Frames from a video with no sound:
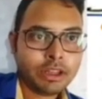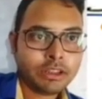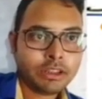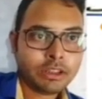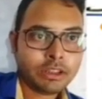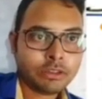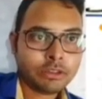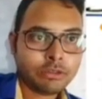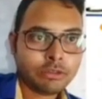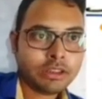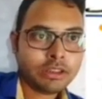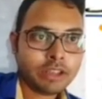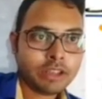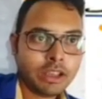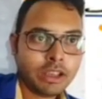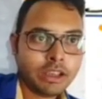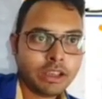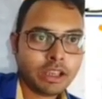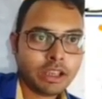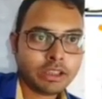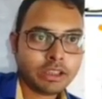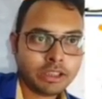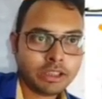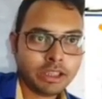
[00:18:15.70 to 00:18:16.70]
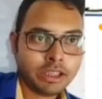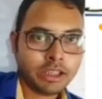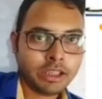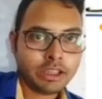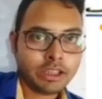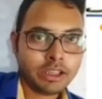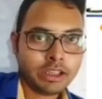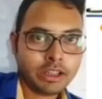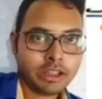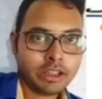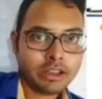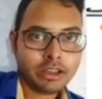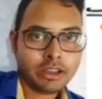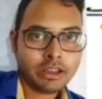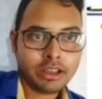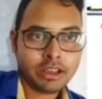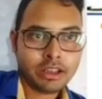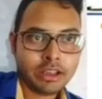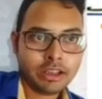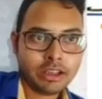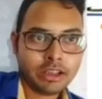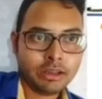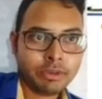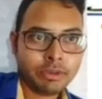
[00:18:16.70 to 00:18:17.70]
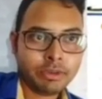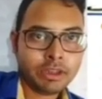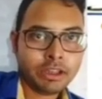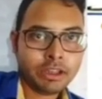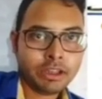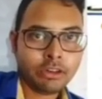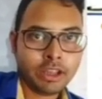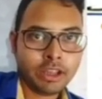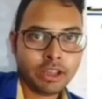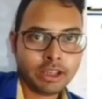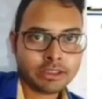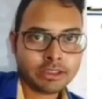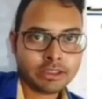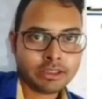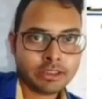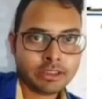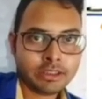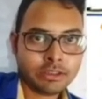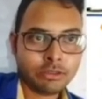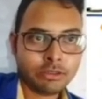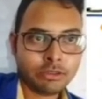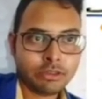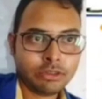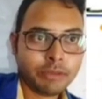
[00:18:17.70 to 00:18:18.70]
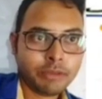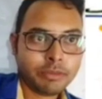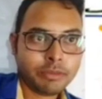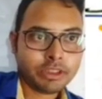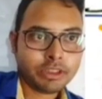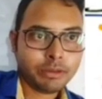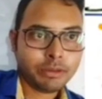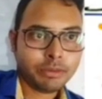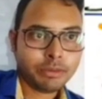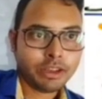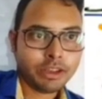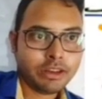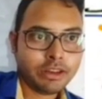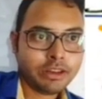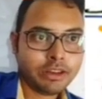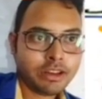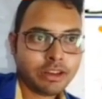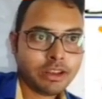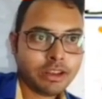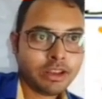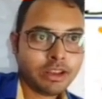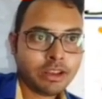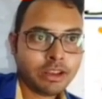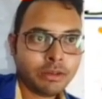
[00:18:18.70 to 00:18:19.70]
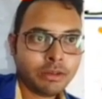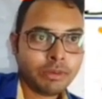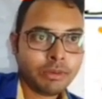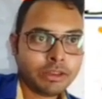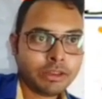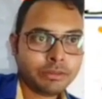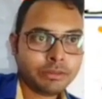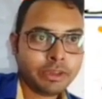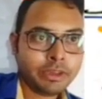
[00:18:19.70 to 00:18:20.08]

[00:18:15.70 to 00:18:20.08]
D square by dx square psi xt, here dependent on x, so time is coming here,